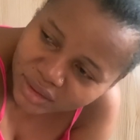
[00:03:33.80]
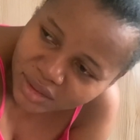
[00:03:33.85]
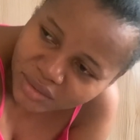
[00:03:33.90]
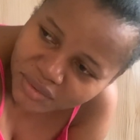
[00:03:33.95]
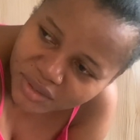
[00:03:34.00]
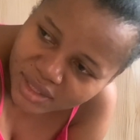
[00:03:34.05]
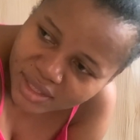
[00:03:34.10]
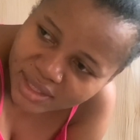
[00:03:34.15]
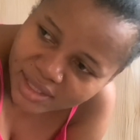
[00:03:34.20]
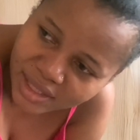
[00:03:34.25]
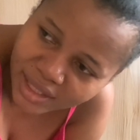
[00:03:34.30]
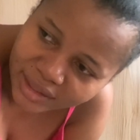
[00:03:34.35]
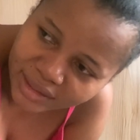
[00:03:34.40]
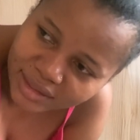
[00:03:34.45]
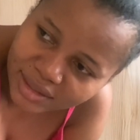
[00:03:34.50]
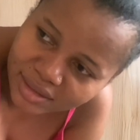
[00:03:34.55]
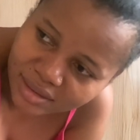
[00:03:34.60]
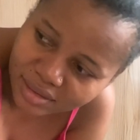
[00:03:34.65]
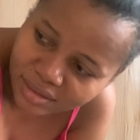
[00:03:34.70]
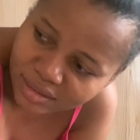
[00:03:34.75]
This is like...
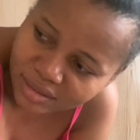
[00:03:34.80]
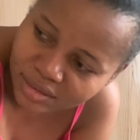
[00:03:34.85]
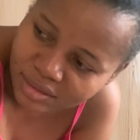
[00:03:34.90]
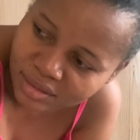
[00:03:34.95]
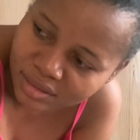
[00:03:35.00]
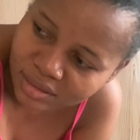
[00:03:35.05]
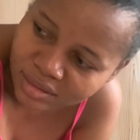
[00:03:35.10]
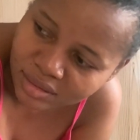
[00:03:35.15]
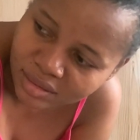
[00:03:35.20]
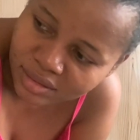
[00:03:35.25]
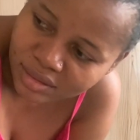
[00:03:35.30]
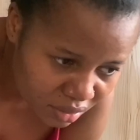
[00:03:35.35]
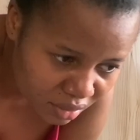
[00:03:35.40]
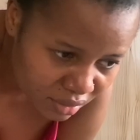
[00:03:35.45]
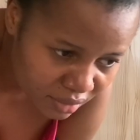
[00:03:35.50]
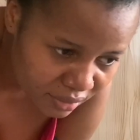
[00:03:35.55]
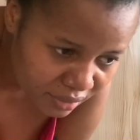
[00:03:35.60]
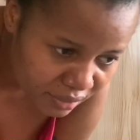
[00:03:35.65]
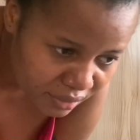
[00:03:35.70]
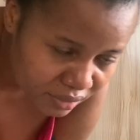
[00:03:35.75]

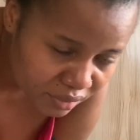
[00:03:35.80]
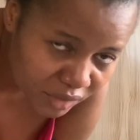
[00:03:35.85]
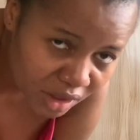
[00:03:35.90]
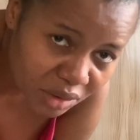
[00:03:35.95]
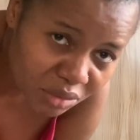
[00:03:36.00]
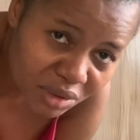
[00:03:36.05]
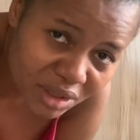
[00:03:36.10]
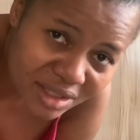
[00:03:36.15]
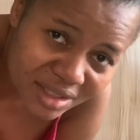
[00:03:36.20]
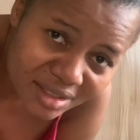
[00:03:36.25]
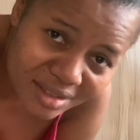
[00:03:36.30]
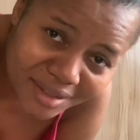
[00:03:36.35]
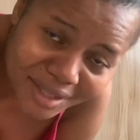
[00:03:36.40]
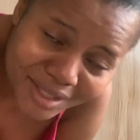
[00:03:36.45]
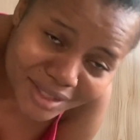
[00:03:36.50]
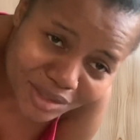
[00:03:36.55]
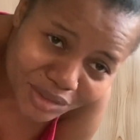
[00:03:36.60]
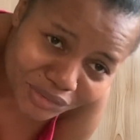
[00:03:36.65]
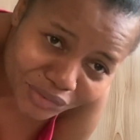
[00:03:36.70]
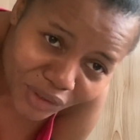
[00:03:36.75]
Anyways,
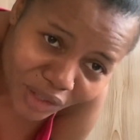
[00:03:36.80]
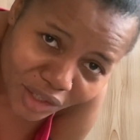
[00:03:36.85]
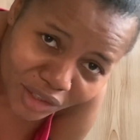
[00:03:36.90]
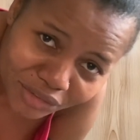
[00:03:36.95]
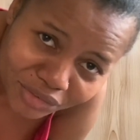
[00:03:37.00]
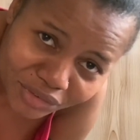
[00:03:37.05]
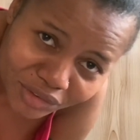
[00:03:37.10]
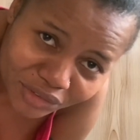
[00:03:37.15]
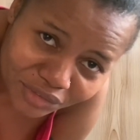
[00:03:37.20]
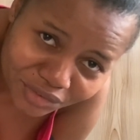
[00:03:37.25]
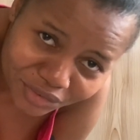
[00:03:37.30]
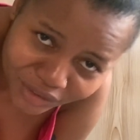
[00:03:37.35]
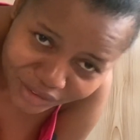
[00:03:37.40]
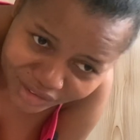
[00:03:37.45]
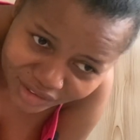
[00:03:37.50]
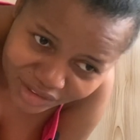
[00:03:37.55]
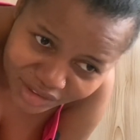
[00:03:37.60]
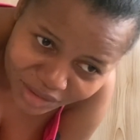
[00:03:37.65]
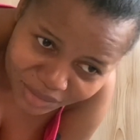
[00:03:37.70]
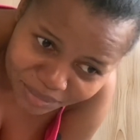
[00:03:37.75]
let's look for our outfit
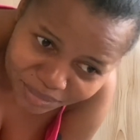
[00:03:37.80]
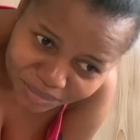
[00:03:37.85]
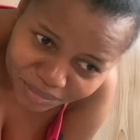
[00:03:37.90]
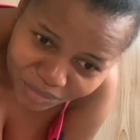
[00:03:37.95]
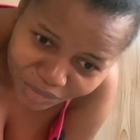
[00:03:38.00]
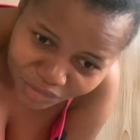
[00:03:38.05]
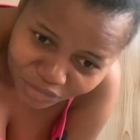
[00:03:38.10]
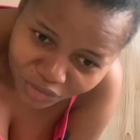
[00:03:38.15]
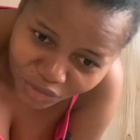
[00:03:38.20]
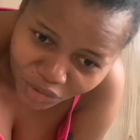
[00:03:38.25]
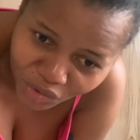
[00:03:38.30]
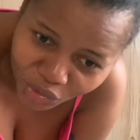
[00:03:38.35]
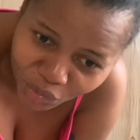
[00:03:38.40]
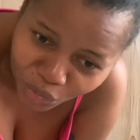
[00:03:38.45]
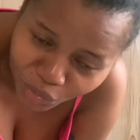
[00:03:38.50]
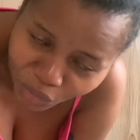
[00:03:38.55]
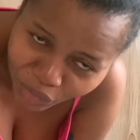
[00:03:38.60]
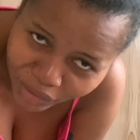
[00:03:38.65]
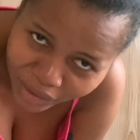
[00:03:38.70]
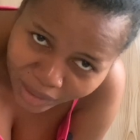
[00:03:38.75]
first before we
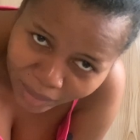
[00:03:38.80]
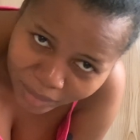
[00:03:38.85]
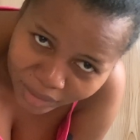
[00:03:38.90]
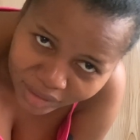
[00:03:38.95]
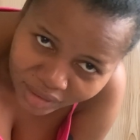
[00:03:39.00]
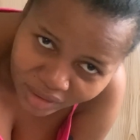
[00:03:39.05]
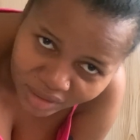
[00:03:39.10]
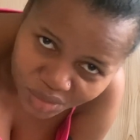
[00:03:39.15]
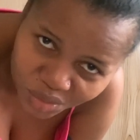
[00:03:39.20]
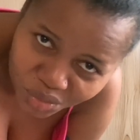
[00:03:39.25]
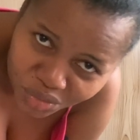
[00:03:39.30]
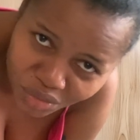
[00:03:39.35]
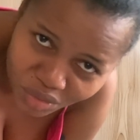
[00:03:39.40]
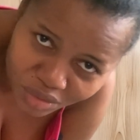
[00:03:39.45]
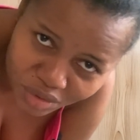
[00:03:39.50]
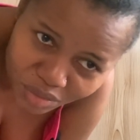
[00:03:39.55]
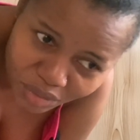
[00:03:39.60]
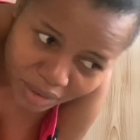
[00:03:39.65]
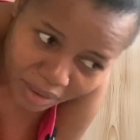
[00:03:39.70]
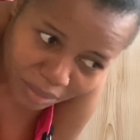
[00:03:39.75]
worry about that. Who knows,
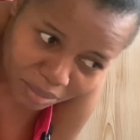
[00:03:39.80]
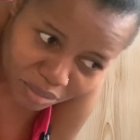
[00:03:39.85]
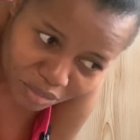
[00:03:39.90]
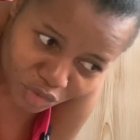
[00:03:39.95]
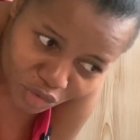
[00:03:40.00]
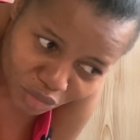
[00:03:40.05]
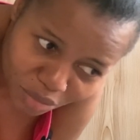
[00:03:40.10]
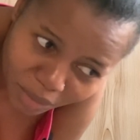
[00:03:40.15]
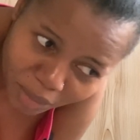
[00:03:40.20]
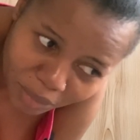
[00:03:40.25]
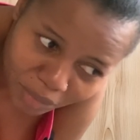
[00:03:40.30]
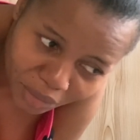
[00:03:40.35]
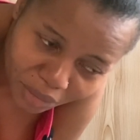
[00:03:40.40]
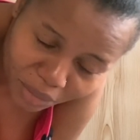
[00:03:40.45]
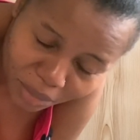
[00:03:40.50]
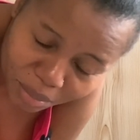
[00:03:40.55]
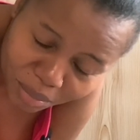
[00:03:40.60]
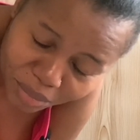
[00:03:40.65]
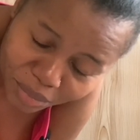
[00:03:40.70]
when I'm doing my makeup,